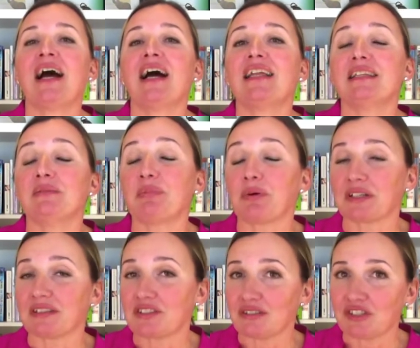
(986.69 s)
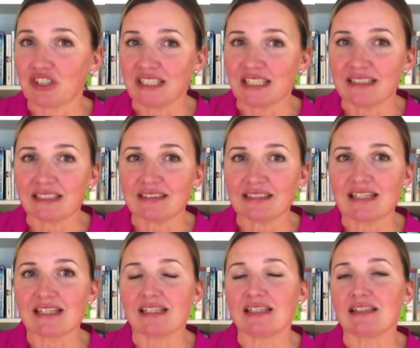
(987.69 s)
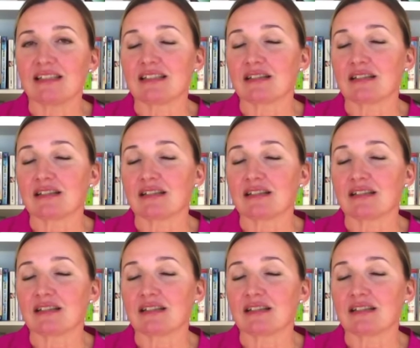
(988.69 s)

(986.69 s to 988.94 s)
The importance of genetic testing.